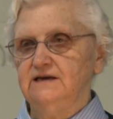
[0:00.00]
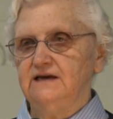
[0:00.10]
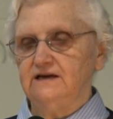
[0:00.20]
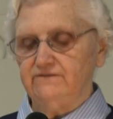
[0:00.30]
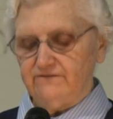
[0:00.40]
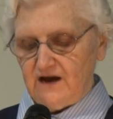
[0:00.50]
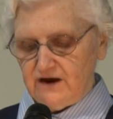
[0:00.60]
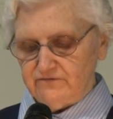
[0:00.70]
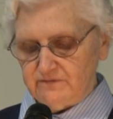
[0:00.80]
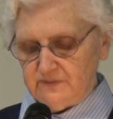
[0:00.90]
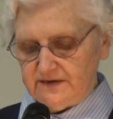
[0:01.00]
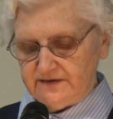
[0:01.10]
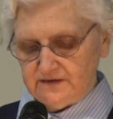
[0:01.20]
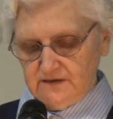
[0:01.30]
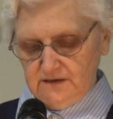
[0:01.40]

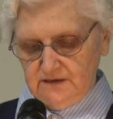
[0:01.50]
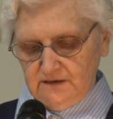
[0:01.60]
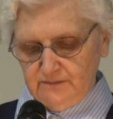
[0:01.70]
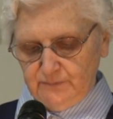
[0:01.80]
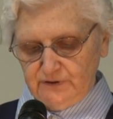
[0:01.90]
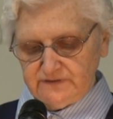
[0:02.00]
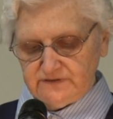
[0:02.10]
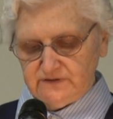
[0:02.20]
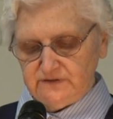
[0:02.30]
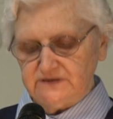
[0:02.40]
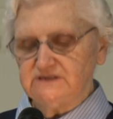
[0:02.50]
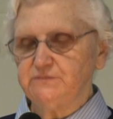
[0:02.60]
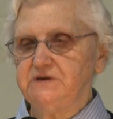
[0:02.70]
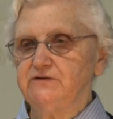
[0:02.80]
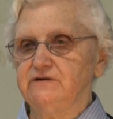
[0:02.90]
environment, personal
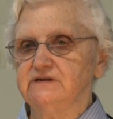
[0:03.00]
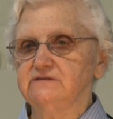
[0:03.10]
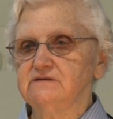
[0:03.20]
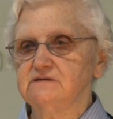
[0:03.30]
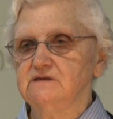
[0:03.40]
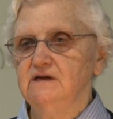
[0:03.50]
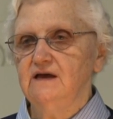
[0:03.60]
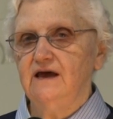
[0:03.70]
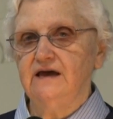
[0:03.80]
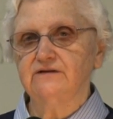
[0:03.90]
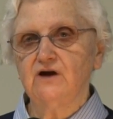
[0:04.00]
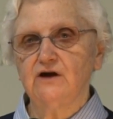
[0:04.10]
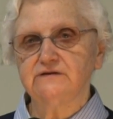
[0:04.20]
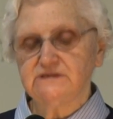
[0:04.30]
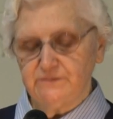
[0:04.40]
experience, and
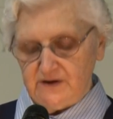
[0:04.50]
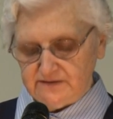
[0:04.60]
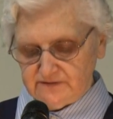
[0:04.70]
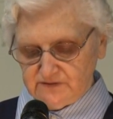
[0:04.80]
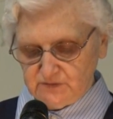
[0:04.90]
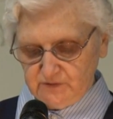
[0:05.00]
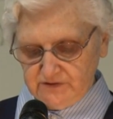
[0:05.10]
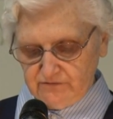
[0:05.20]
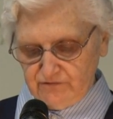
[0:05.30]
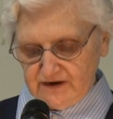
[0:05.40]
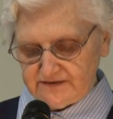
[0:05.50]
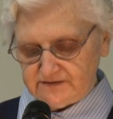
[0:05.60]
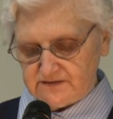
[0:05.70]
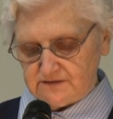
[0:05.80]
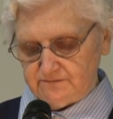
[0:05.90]
correspondence with
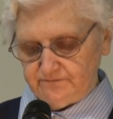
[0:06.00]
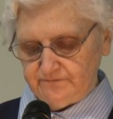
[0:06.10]
grace,